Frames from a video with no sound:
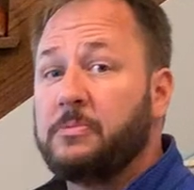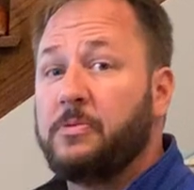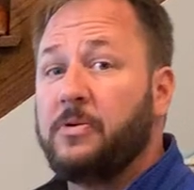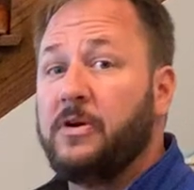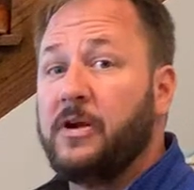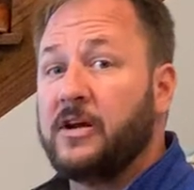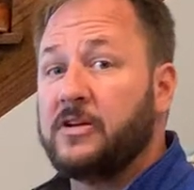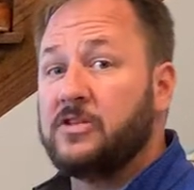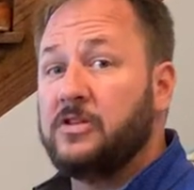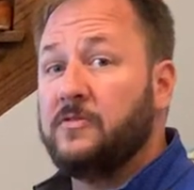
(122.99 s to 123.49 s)
the
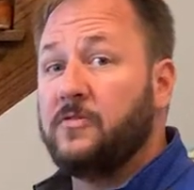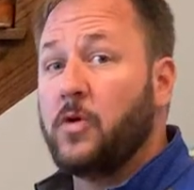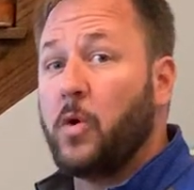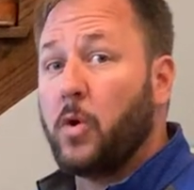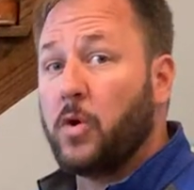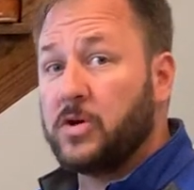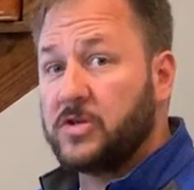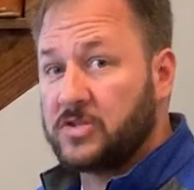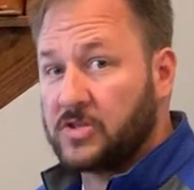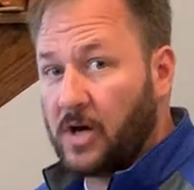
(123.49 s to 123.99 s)
production of
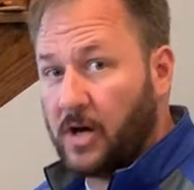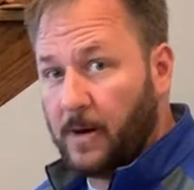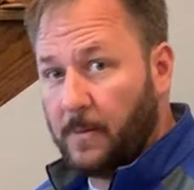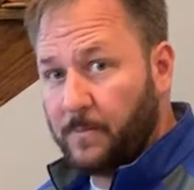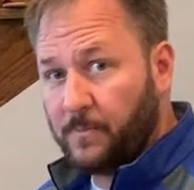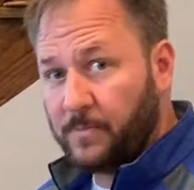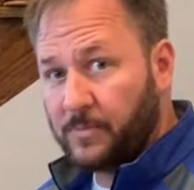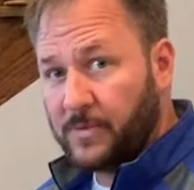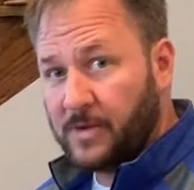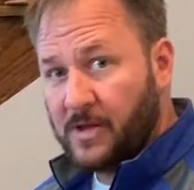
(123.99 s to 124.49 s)
cortisol.
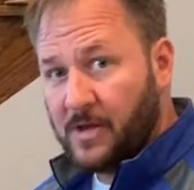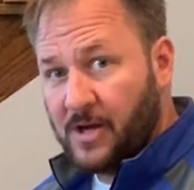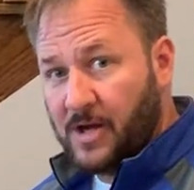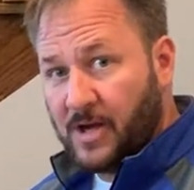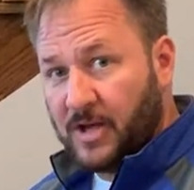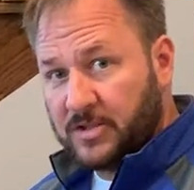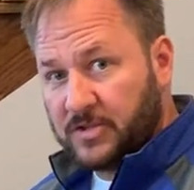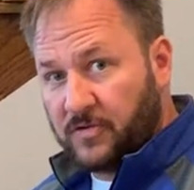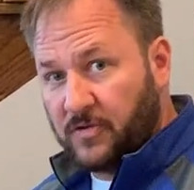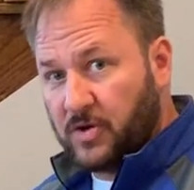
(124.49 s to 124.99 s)

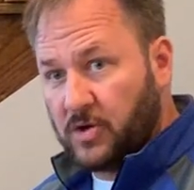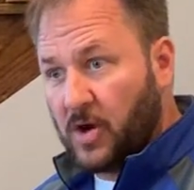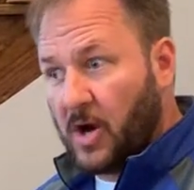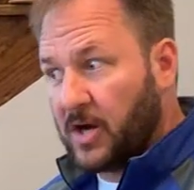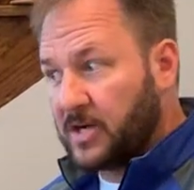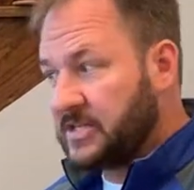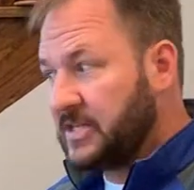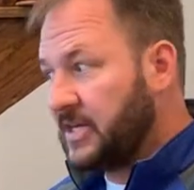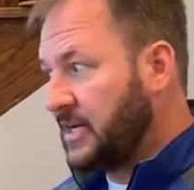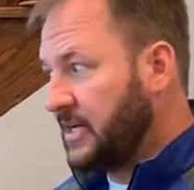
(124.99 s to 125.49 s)
So if your
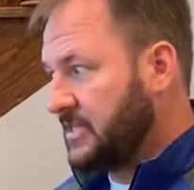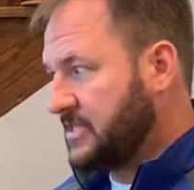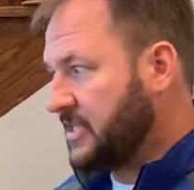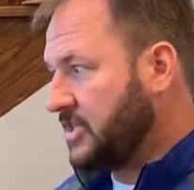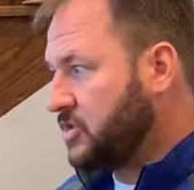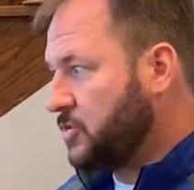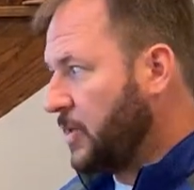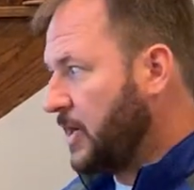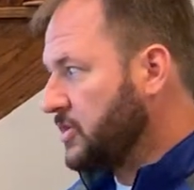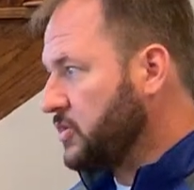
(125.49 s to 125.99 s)
dog's in a
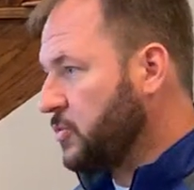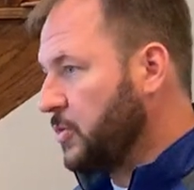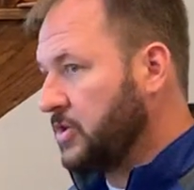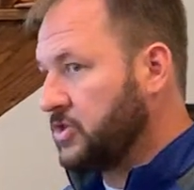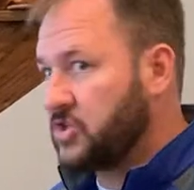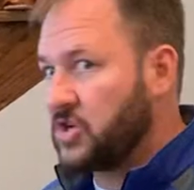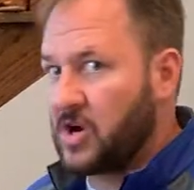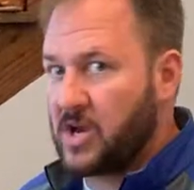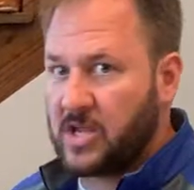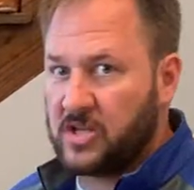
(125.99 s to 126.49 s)
situation where it's
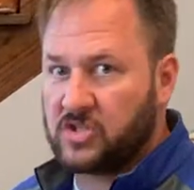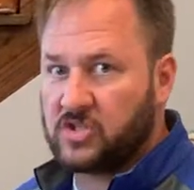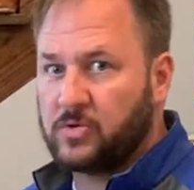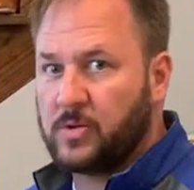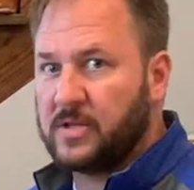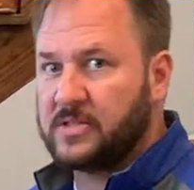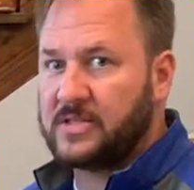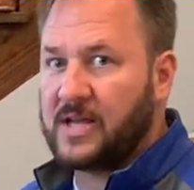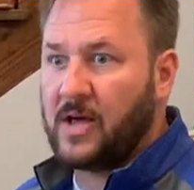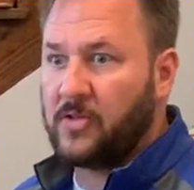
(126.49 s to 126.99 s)
starting to get
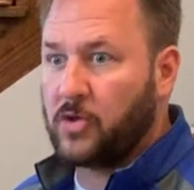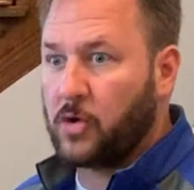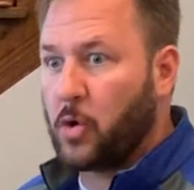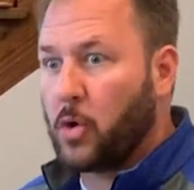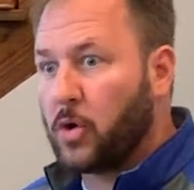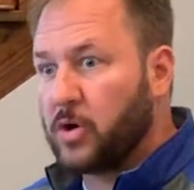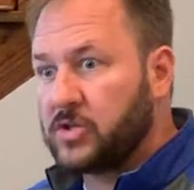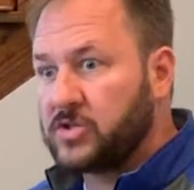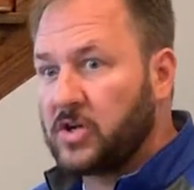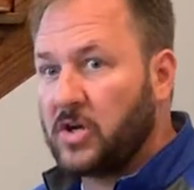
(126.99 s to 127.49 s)
stressed out, the
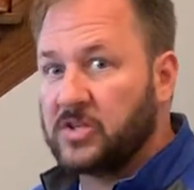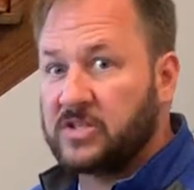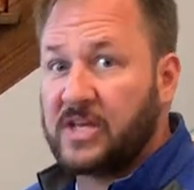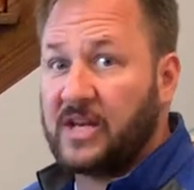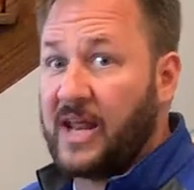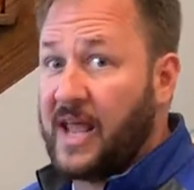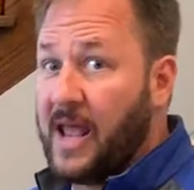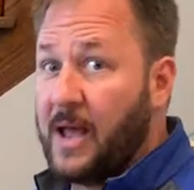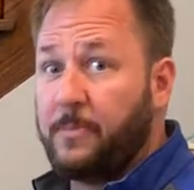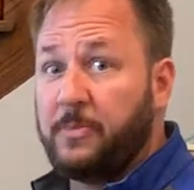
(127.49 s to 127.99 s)
cortisol is going
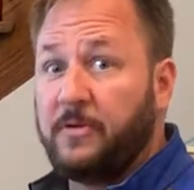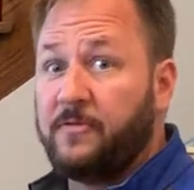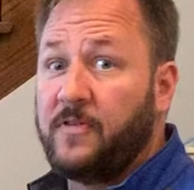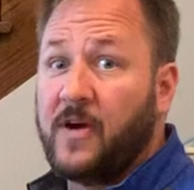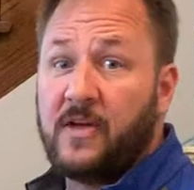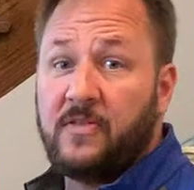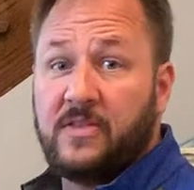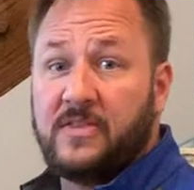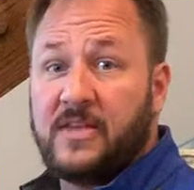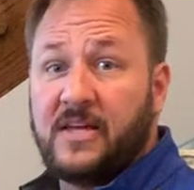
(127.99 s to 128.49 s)
to
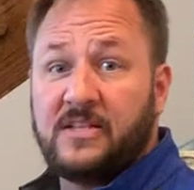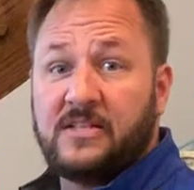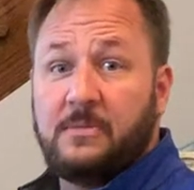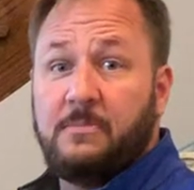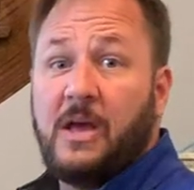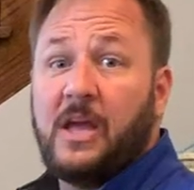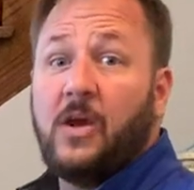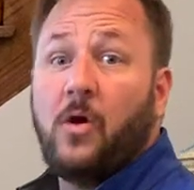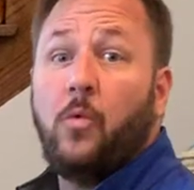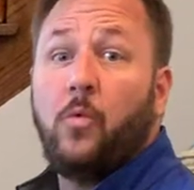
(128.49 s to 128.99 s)
amplify the things that
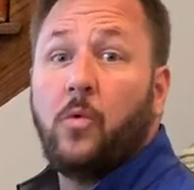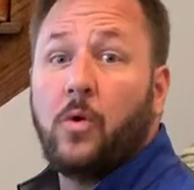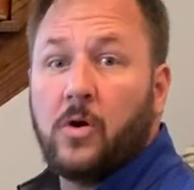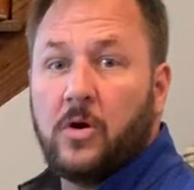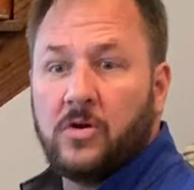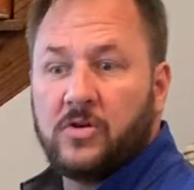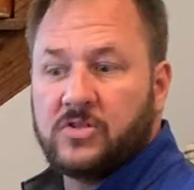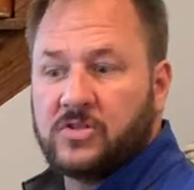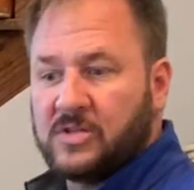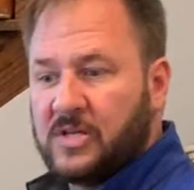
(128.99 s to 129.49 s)
make it
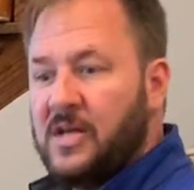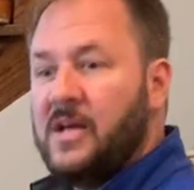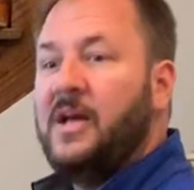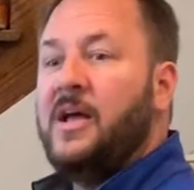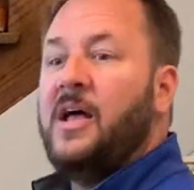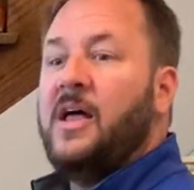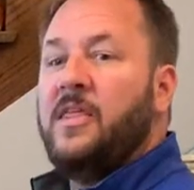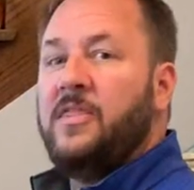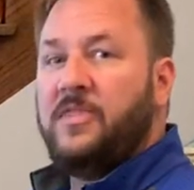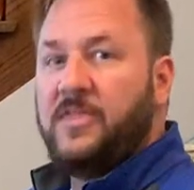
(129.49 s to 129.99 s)
worse.
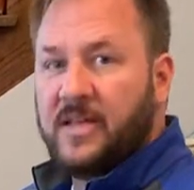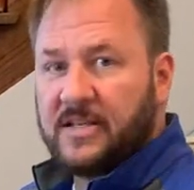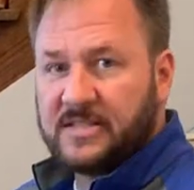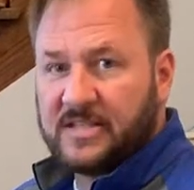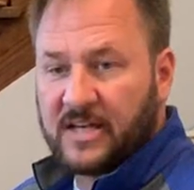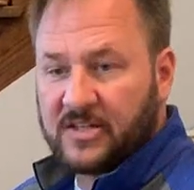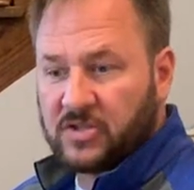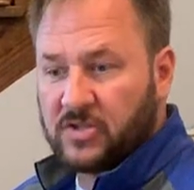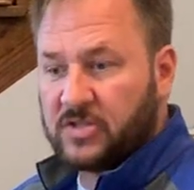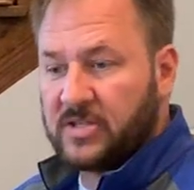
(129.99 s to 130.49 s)
This
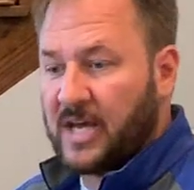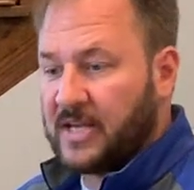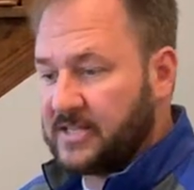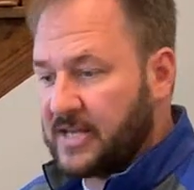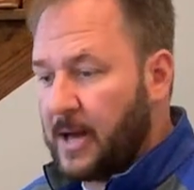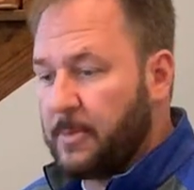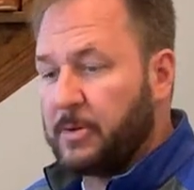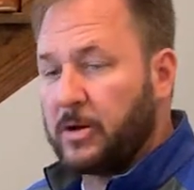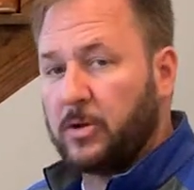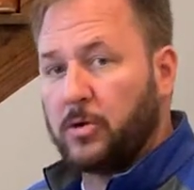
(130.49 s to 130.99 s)
exercise,
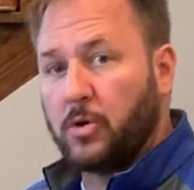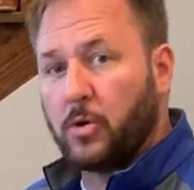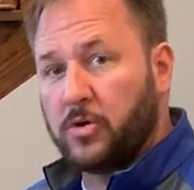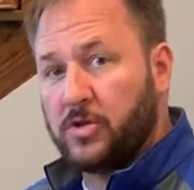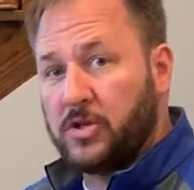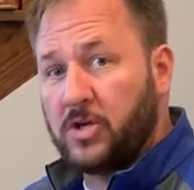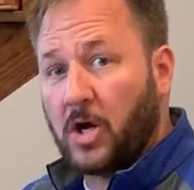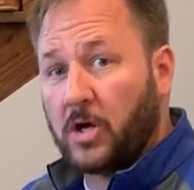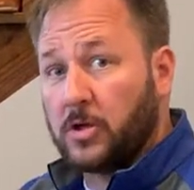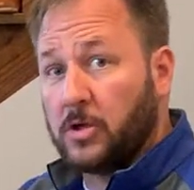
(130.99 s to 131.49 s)
I'm going to lure the
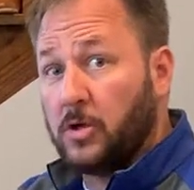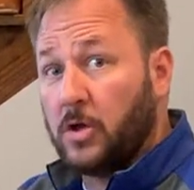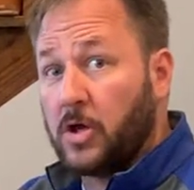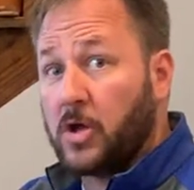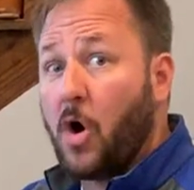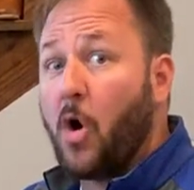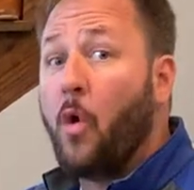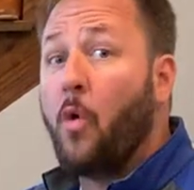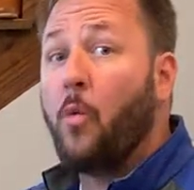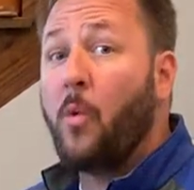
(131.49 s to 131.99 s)
dog to
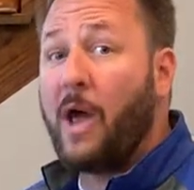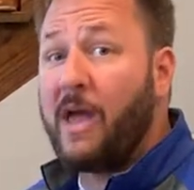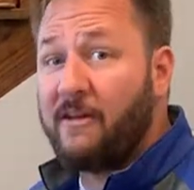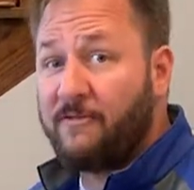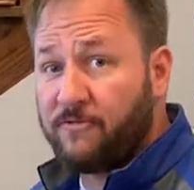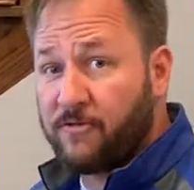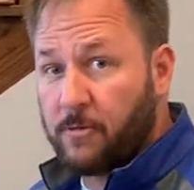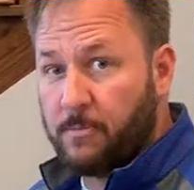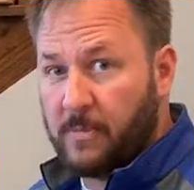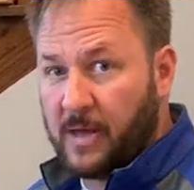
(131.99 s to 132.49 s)
look away
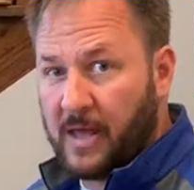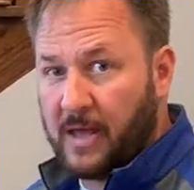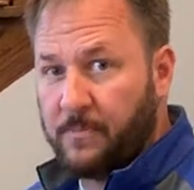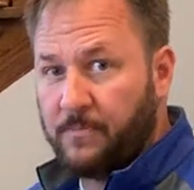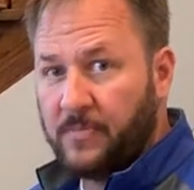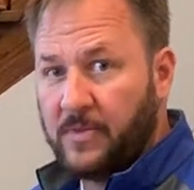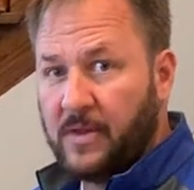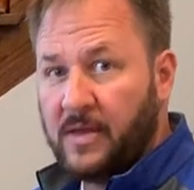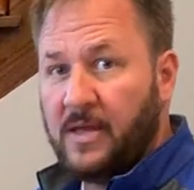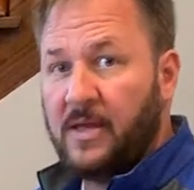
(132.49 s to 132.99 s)
from me,
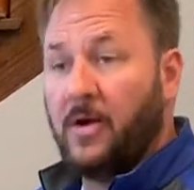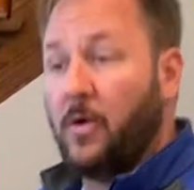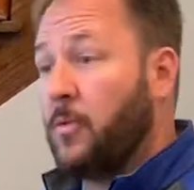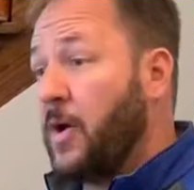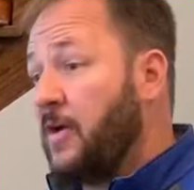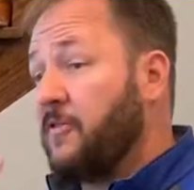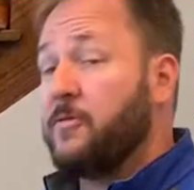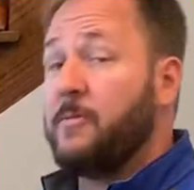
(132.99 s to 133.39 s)
away